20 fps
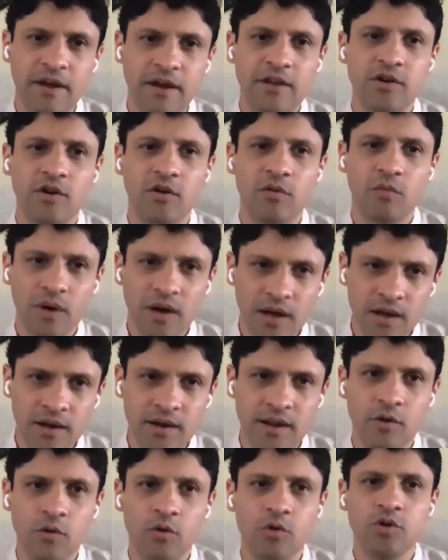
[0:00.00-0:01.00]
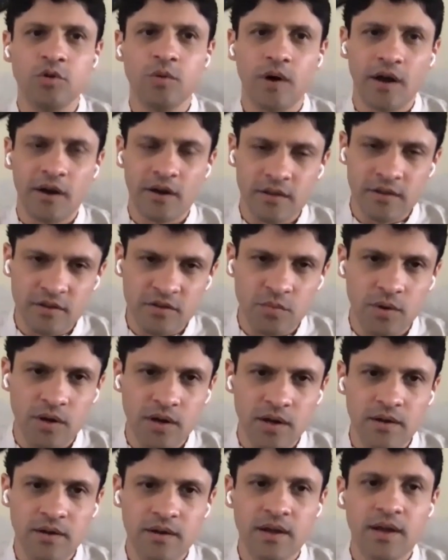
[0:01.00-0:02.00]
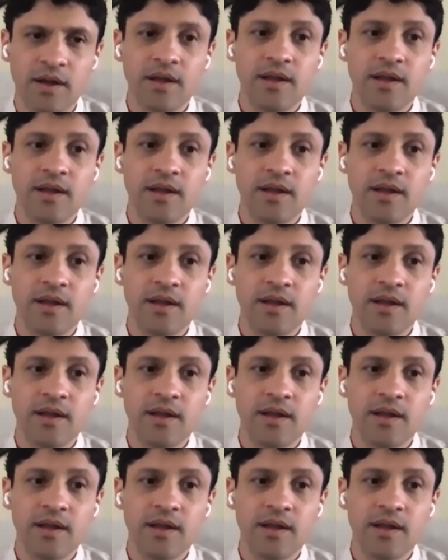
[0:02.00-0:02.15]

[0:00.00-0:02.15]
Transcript: and your world and who you are in this world.